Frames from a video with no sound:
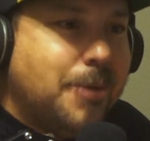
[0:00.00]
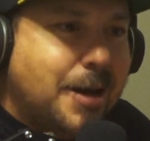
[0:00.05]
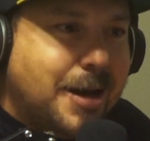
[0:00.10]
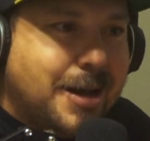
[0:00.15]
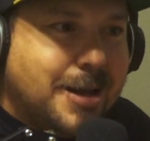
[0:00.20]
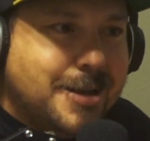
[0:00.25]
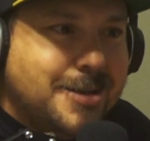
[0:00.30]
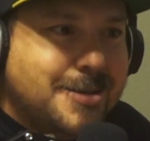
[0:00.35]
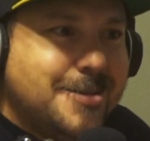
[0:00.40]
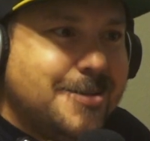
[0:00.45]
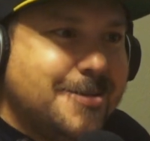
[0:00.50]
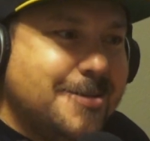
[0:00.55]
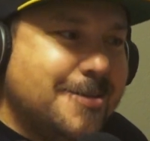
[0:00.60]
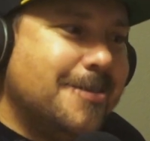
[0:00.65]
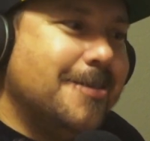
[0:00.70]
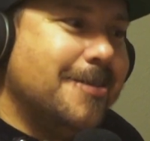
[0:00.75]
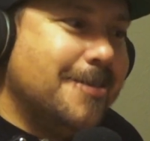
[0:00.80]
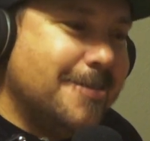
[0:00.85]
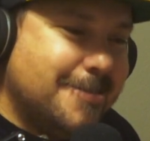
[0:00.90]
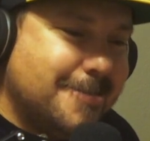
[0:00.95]
But
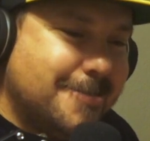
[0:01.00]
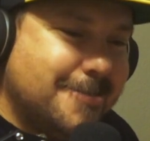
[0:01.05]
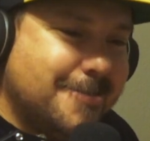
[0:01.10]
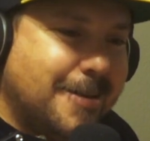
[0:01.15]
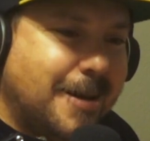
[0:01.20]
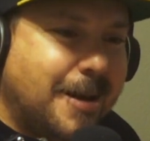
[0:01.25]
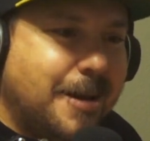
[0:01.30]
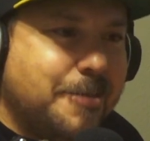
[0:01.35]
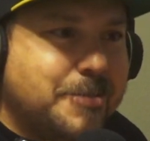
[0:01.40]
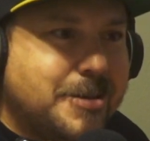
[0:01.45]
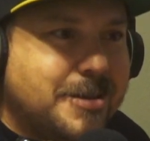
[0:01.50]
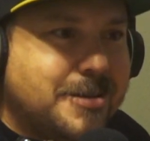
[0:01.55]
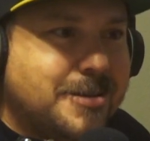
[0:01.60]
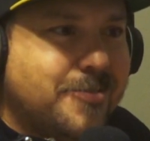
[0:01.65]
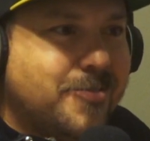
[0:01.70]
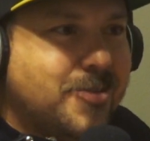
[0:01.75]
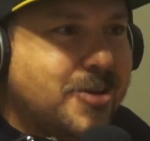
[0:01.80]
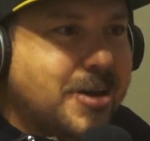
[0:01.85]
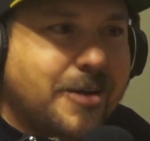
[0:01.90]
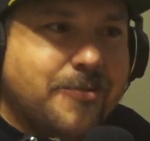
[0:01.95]
I
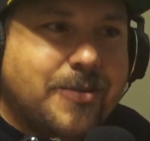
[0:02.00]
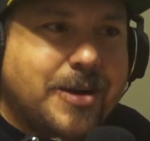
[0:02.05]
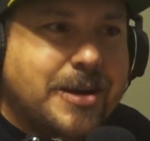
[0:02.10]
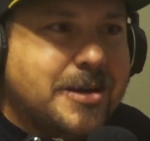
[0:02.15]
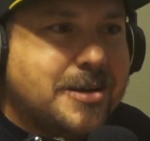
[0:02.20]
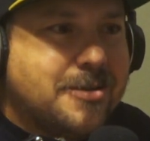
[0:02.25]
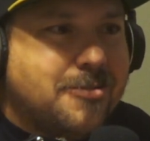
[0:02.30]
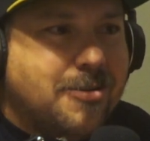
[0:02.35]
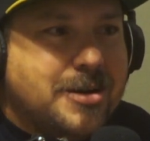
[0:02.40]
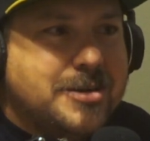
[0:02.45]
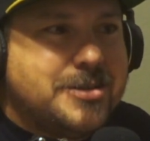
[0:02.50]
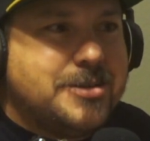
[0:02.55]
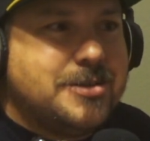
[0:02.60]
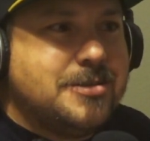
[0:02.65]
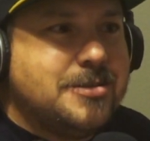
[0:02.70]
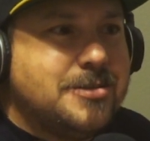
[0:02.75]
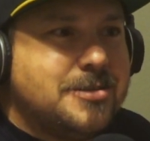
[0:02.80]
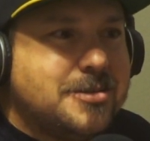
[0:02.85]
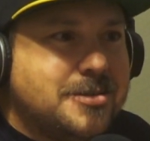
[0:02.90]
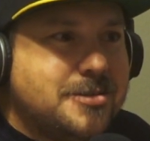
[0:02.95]
mean, if you have any
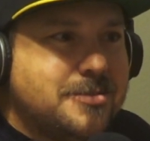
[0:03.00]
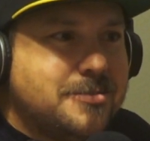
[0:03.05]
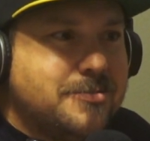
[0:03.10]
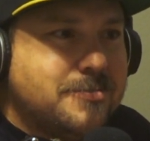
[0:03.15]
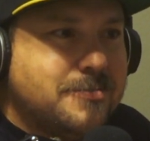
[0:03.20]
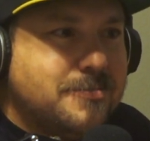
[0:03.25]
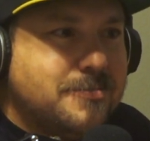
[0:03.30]
questions,